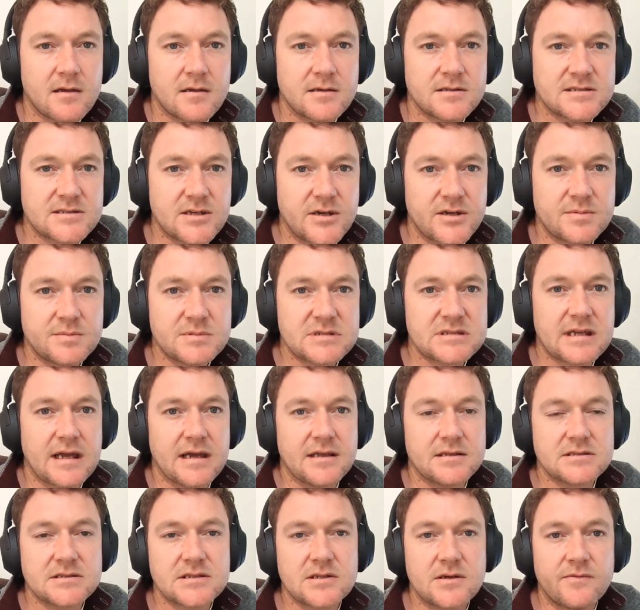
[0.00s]

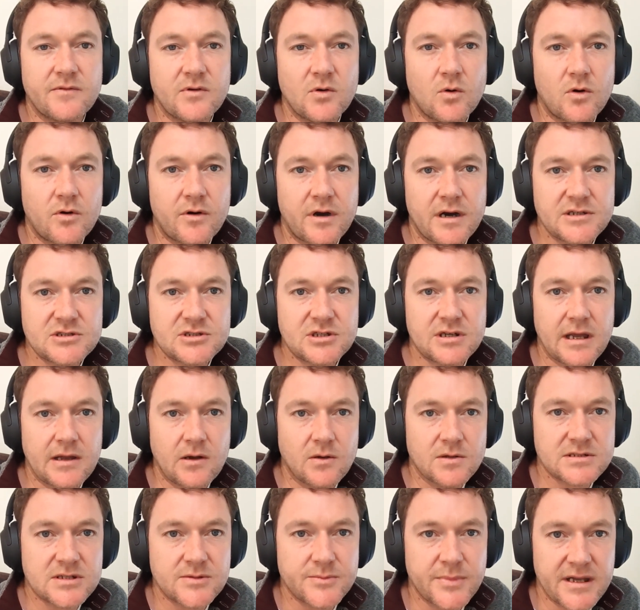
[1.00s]
circumstance of Inauguration Day
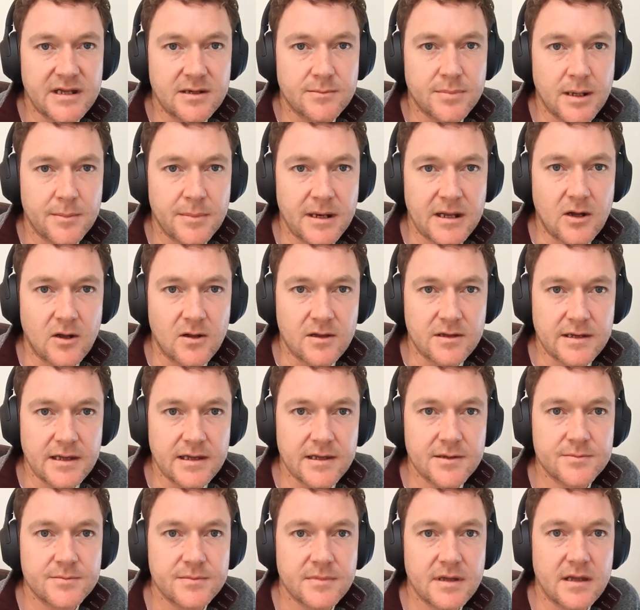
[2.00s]
also being a public
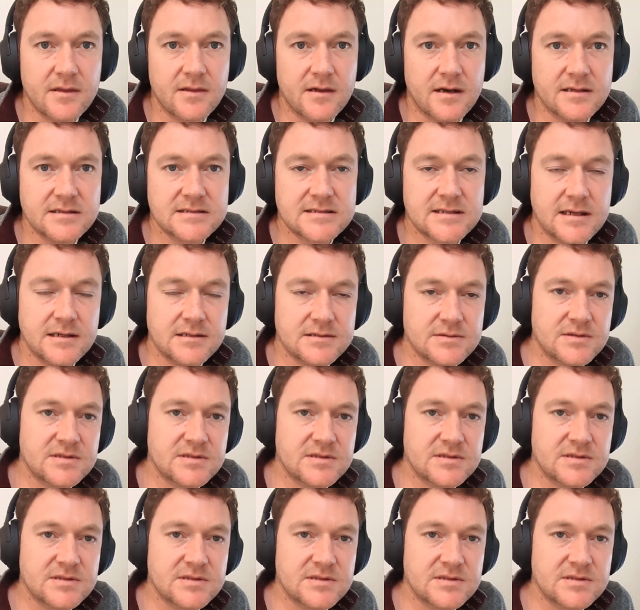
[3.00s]
holiday in the United States.